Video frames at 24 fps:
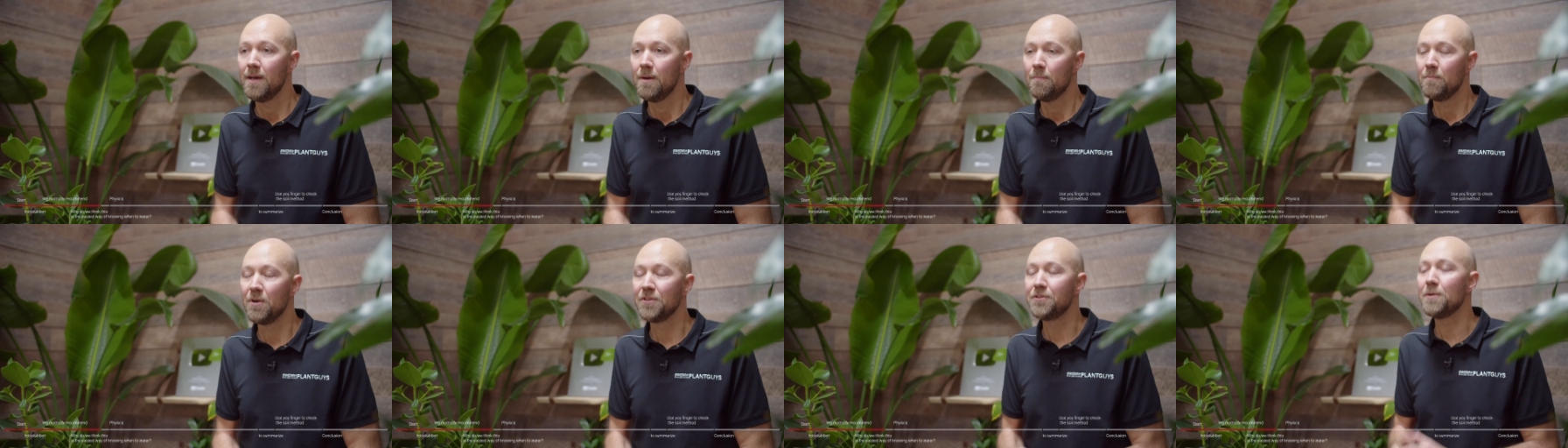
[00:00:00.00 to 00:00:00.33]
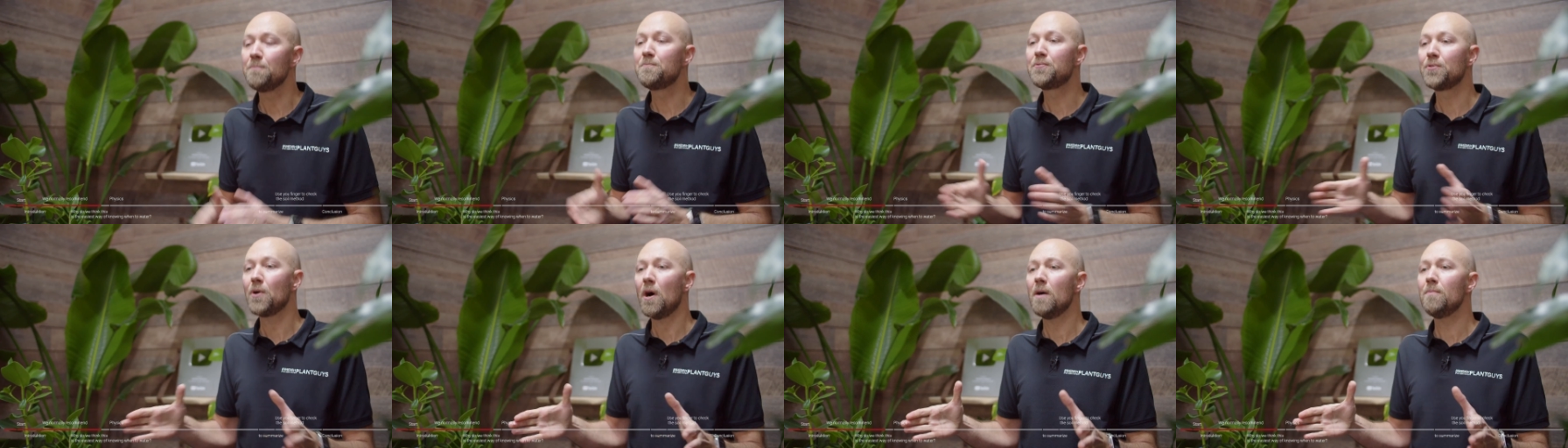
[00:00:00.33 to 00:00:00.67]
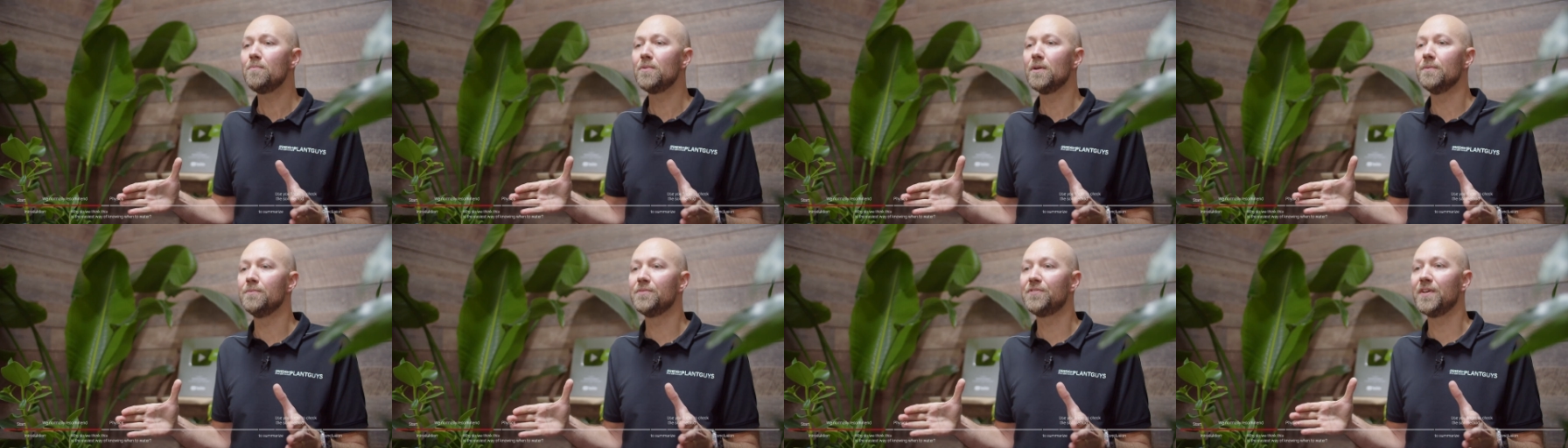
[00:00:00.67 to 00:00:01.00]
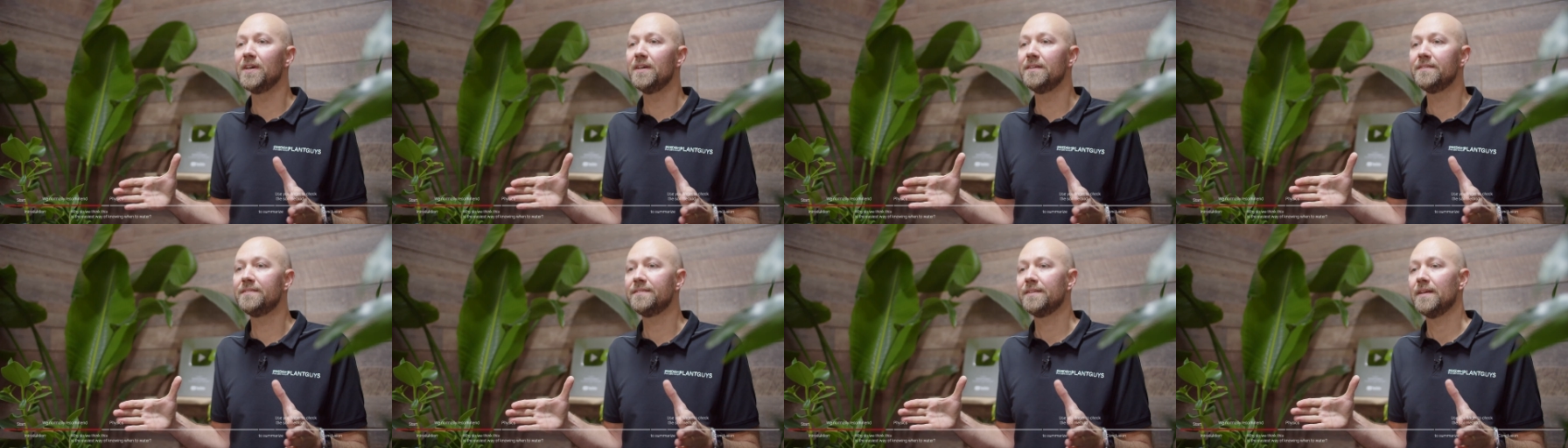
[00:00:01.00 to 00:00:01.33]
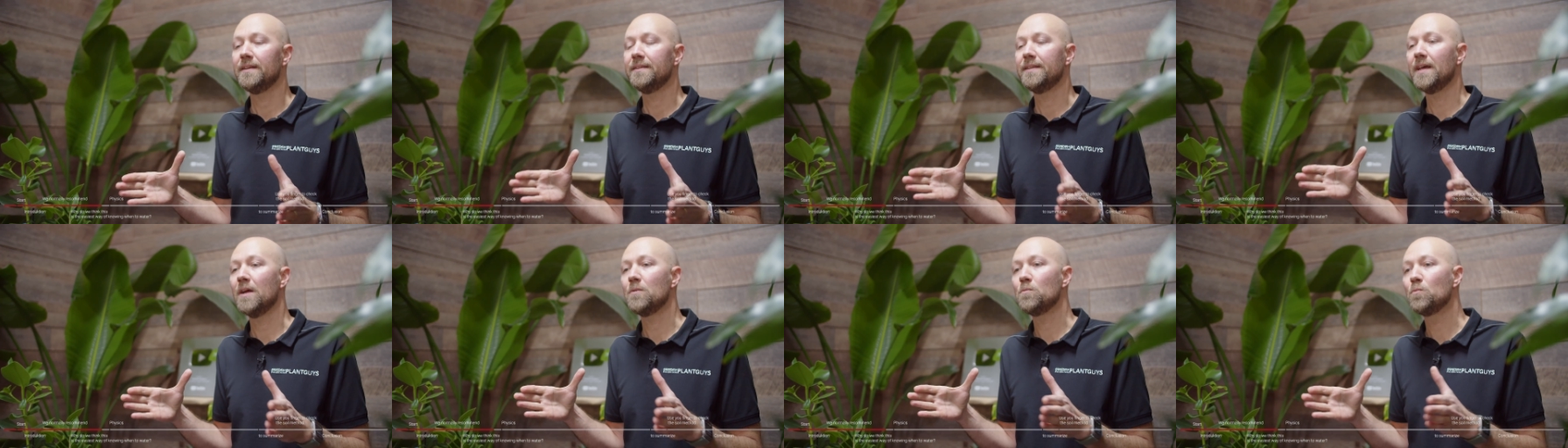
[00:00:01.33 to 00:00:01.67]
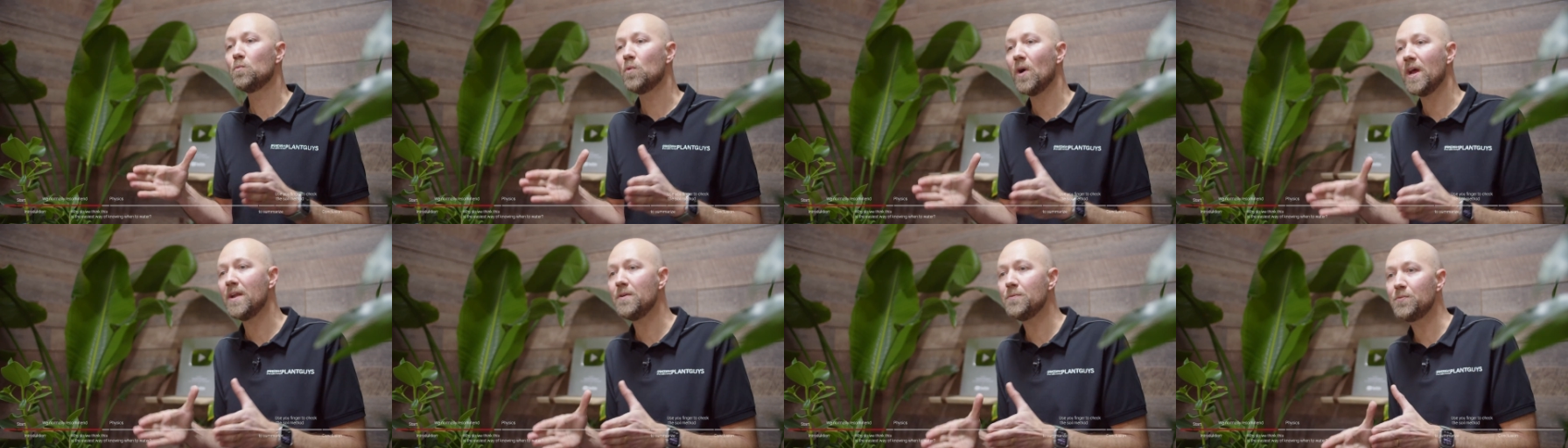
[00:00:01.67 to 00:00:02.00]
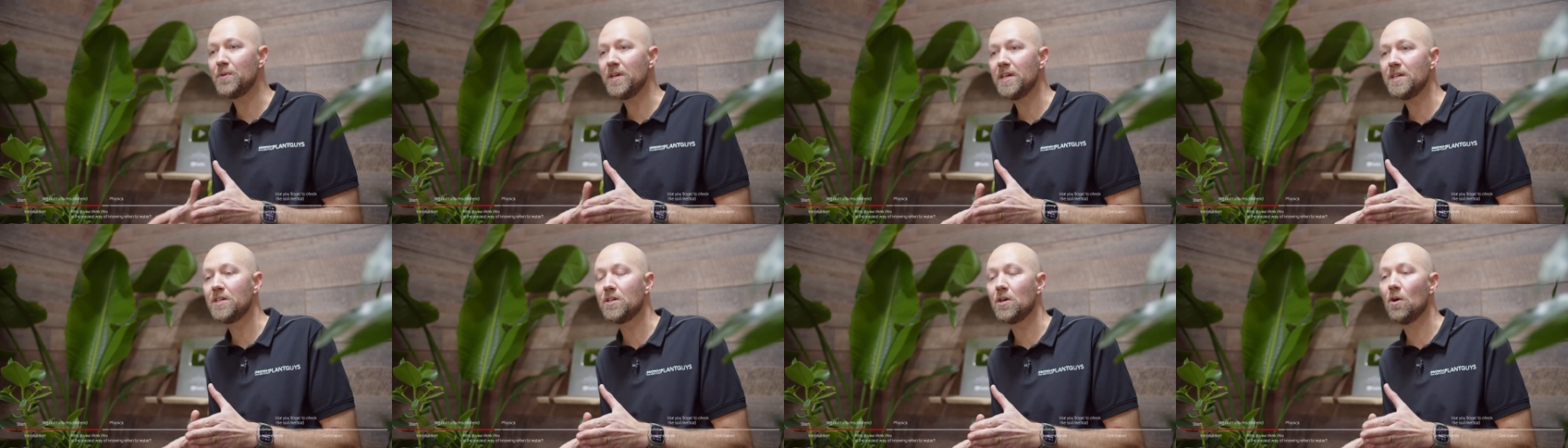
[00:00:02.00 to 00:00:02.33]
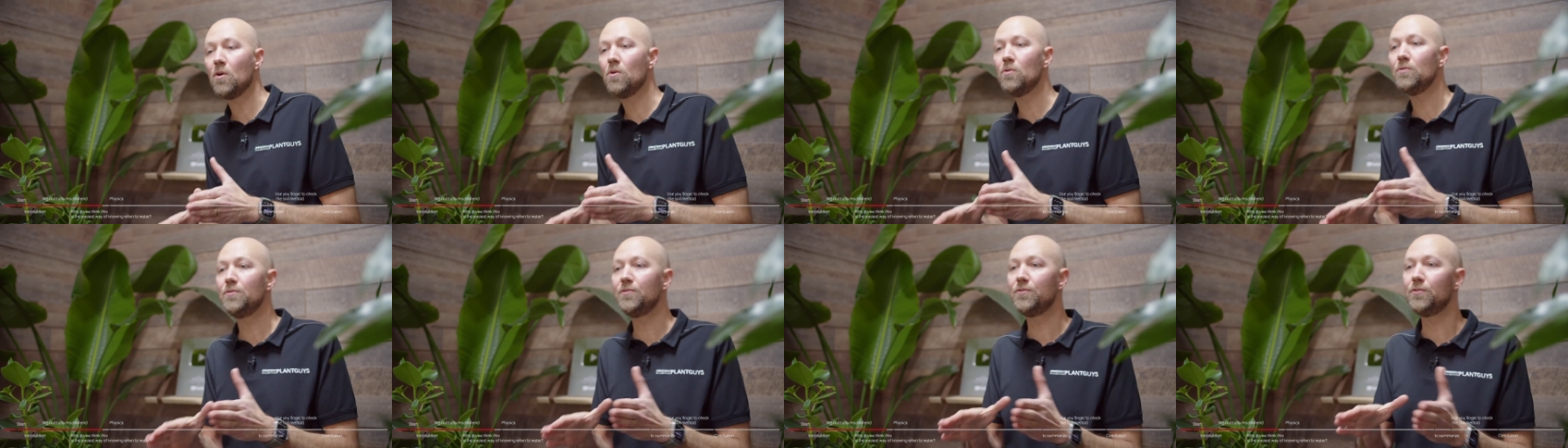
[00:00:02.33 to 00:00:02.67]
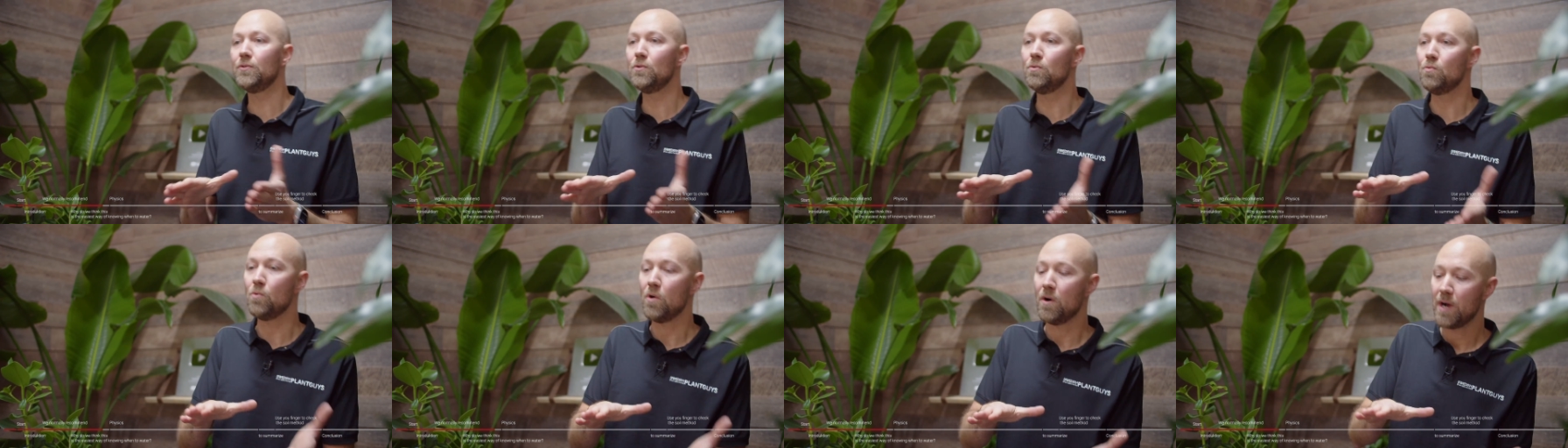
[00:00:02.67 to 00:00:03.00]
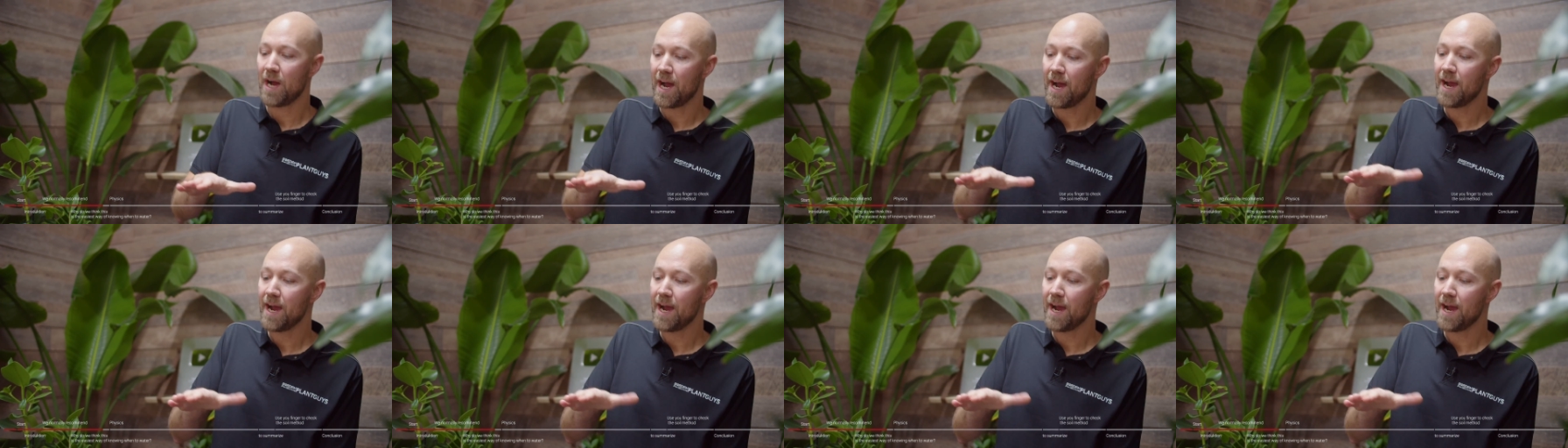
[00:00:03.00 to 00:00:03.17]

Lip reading: But the problem is that when we go to